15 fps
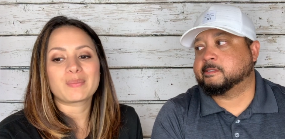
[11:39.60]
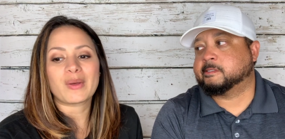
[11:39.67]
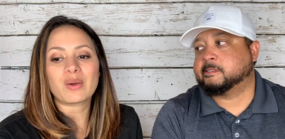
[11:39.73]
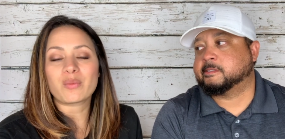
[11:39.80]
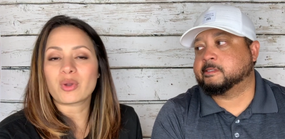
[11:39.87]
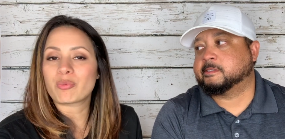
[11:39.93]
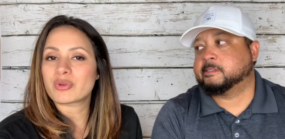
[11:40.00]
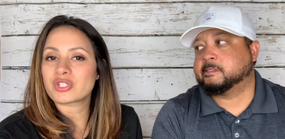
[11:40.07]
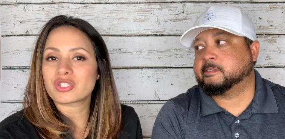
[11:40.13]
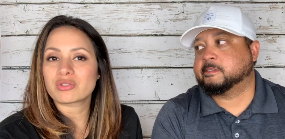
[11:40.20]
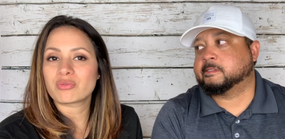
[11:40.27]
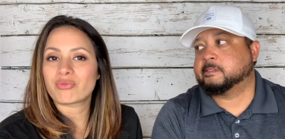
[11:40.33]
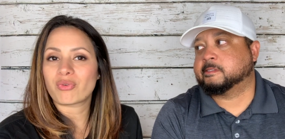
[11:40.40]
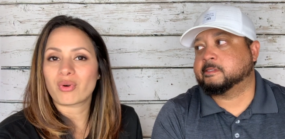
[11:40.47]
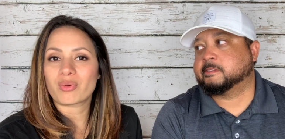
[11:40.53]
Speaker 1: but we're
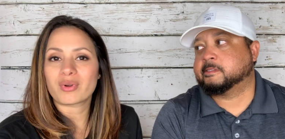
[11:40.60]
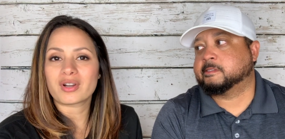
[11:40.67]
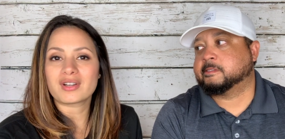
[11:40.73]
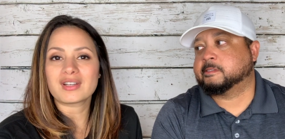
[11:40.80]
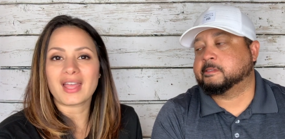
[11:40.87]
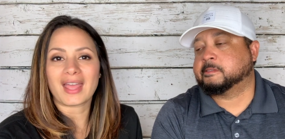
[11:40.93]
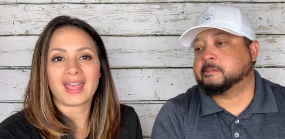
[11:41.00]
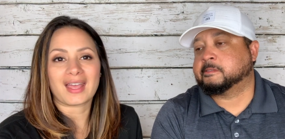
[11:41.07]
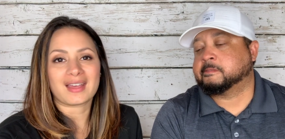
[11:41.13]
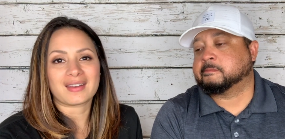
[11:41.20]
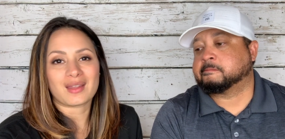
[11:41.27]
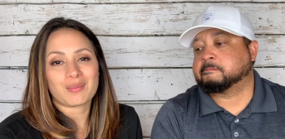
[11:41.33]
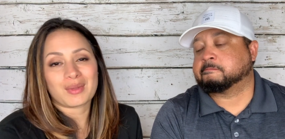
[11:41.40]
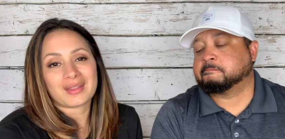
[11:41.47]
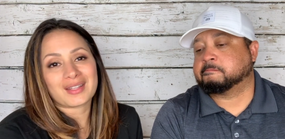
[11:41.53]
pushing forward and
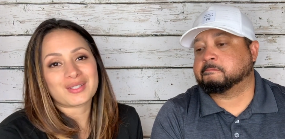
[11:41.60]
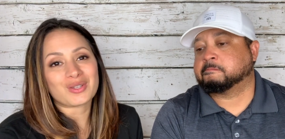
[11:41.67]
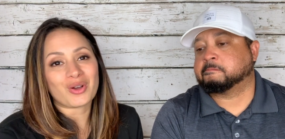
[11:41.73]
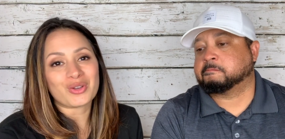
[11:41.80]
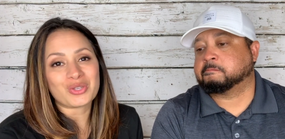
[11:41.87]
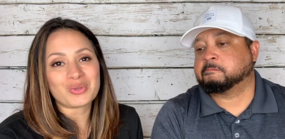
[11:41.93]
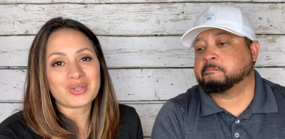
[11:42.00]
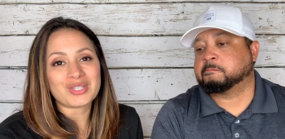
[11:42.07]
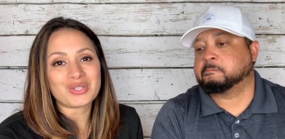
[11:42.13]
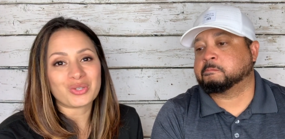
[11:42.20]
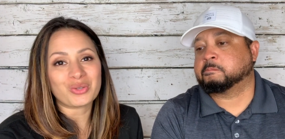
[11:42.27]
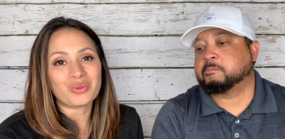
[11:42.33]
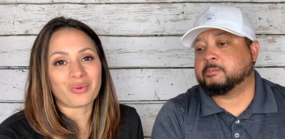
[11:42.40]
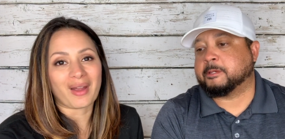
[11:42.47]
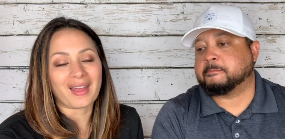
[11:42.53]
I mean, that's all you can
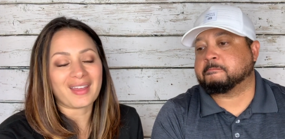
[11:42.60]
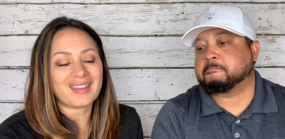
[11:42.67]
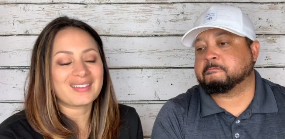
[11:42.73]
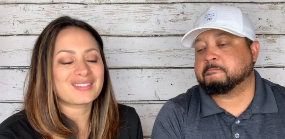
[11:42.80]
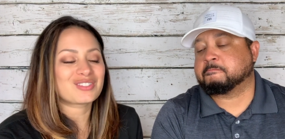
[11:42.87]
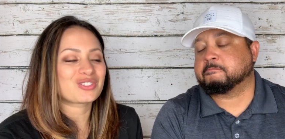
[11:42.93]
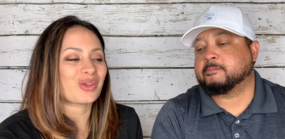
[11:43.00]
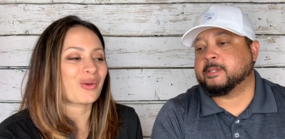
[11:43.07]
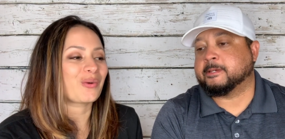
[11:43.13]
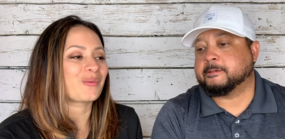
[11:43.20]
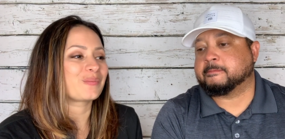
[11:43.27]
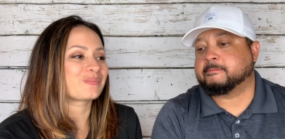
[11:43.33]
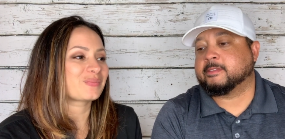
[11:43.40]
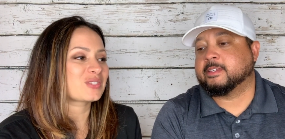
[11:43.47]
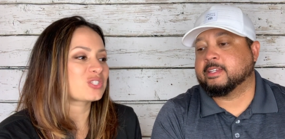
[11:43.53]
do, right? So,
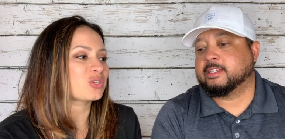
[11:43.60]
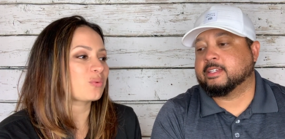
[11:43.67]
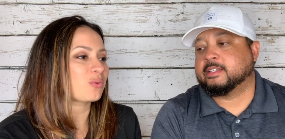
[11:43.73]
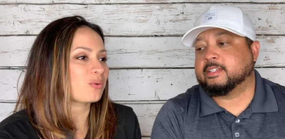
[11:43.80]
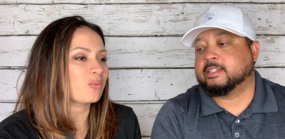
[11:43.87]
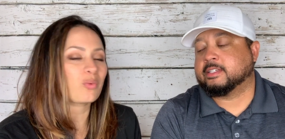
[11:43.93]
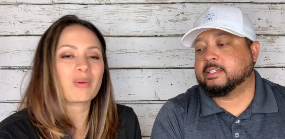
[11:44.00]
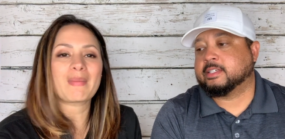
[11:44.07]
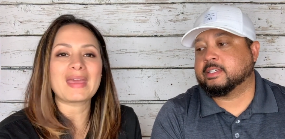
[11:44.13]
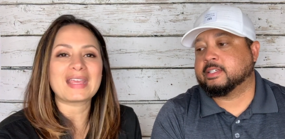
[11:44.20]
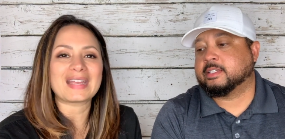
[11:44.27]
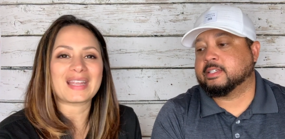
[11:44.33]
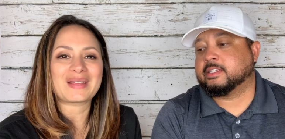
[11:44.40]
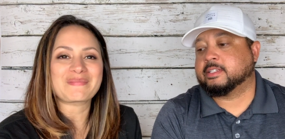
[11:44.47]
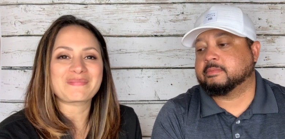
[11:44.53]
yeah. so we're, we're
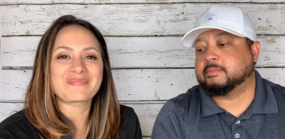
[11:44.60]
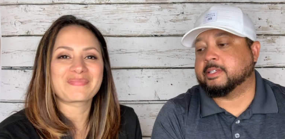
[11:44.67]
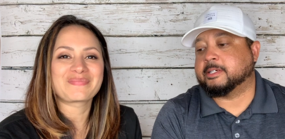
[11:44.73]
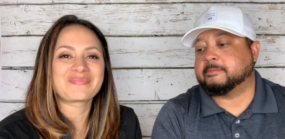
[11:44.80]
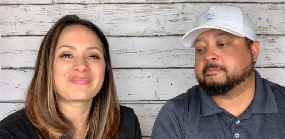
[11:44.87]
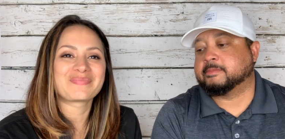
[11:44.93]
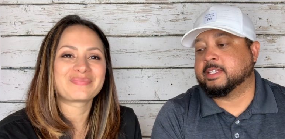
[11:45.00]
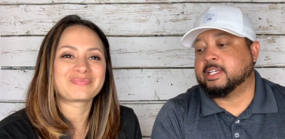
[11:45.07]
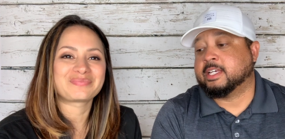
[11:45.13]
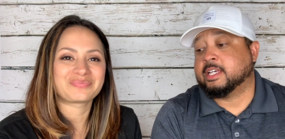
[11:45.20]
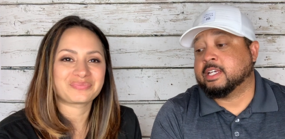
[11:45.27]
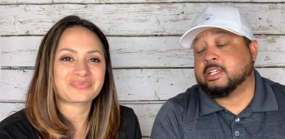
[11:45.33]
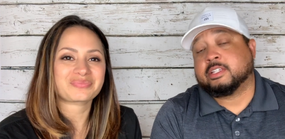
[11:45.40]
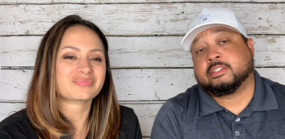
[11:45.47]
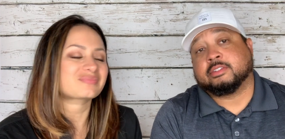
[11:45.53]
making it. Yep.
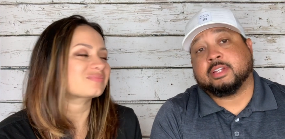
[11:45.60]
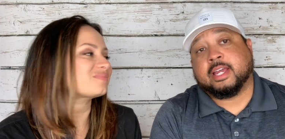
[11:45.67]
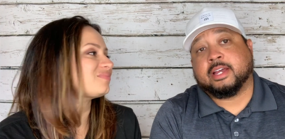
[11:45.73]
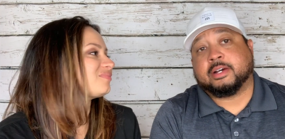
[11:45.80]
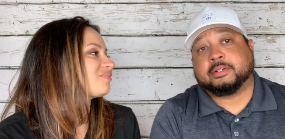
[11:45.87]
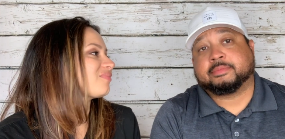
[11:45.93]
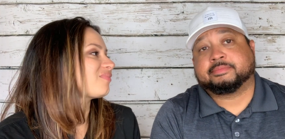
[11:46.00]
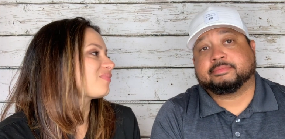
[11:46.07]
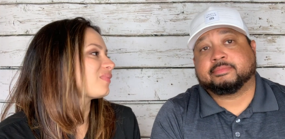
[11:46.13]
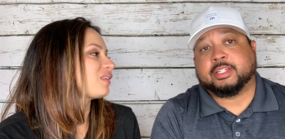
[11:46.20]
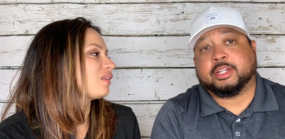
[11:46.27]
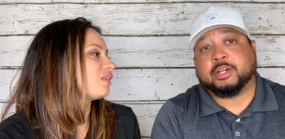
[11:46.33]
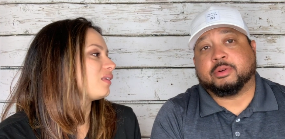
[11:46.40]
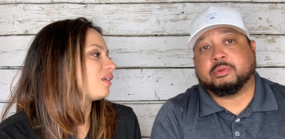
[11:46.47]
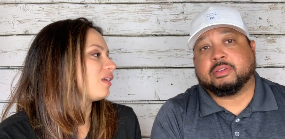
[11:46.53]
Speaker 2: So now, you
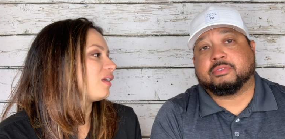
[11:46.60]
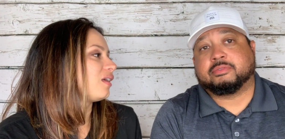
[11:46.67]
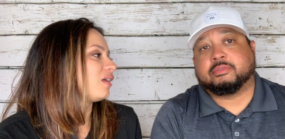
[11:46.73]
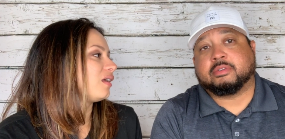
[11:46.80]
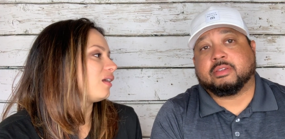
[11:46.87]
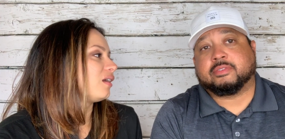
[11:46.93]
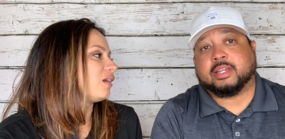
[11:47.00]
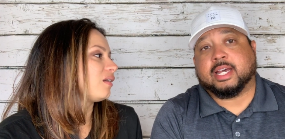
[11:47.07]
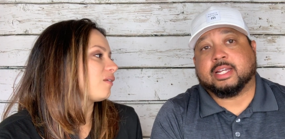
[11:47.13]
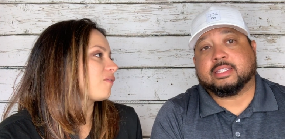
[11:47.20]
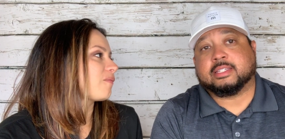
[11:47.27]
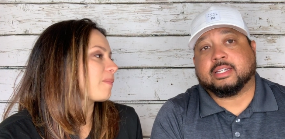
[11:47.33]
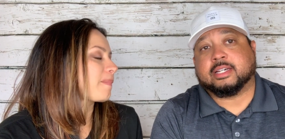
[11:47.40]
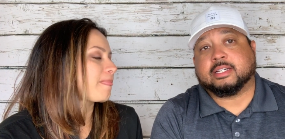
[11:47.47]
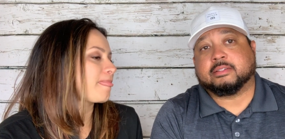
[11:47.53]
know, we've we've
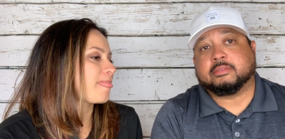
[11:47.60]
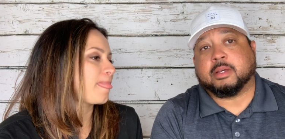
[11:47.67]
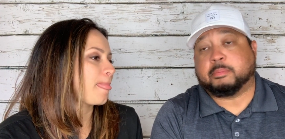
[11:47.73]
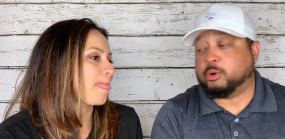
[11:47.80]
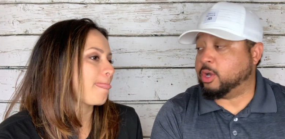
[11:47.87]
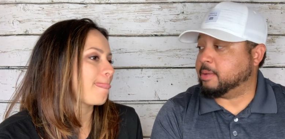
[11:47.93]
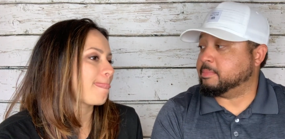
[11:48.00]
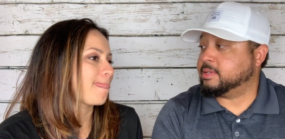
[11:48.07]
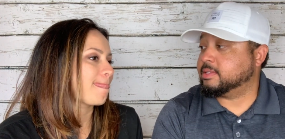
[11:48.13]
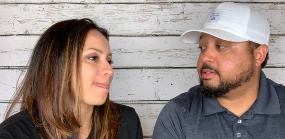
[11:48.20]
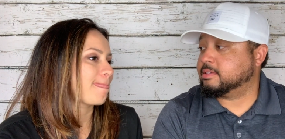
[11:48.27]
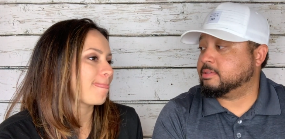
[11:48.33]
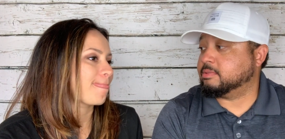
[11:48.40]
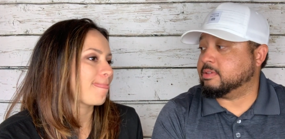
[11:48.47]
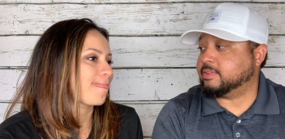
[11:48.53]
got uh,
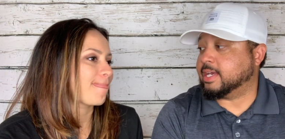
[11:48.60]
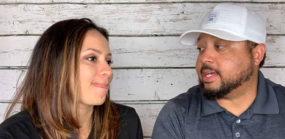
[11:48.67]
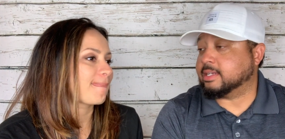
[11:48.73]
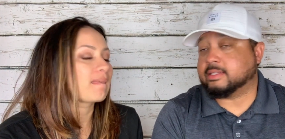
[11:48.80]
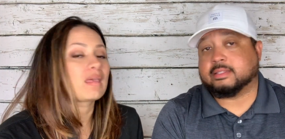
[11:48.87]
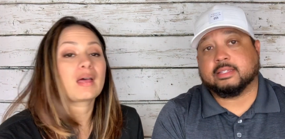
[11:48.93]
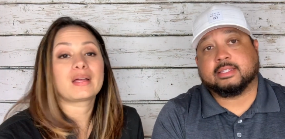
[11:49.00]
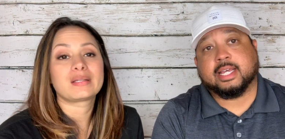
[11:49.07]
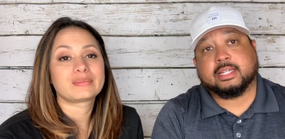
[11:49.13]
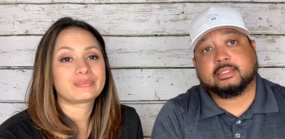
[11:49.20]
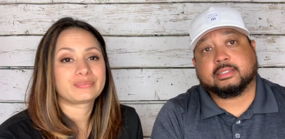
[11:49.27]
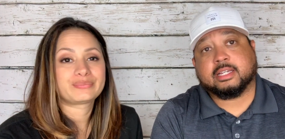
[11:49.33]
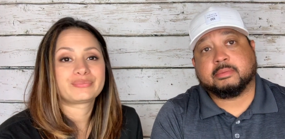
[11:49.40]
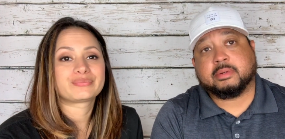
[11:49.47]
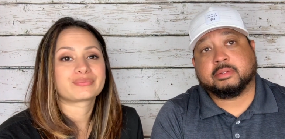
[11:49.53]
appointments. We've got a, yeah. test
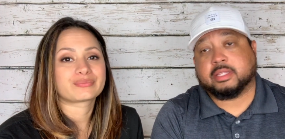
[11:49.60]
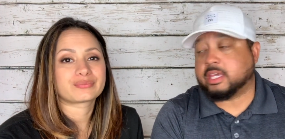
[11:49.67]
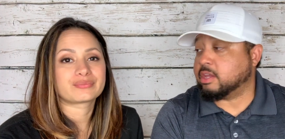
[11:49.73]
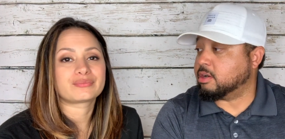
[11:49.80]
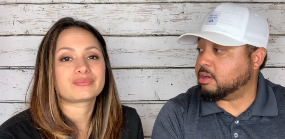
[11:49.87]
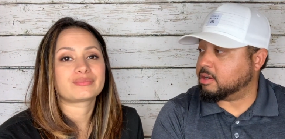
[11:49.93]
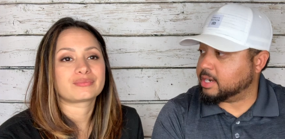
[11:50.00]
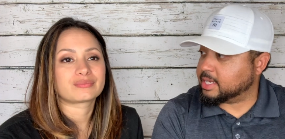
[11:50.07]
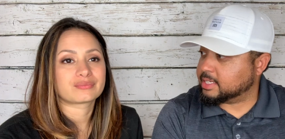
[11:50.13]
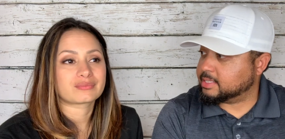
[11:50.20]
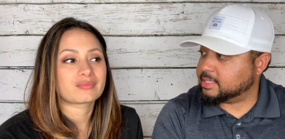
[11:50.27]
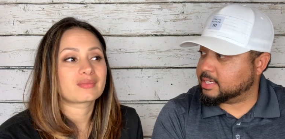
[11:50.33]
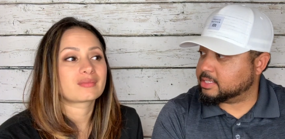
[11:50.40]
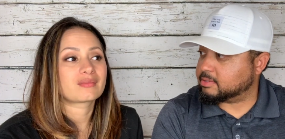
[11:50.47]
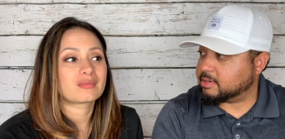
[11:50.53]
come on the ERA
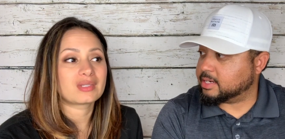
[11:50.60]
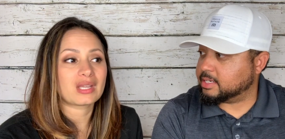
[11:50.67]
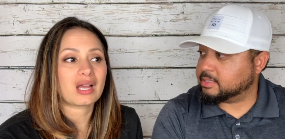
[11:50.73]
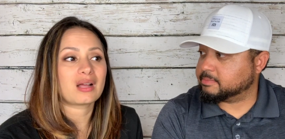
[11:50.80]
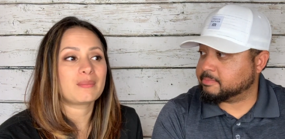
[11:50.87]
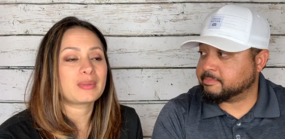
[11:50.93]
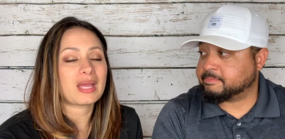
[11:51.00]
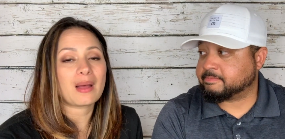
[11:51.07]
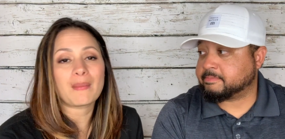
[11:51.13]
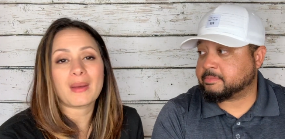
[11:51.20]
test, right? Yep,
Speaker 1: yep.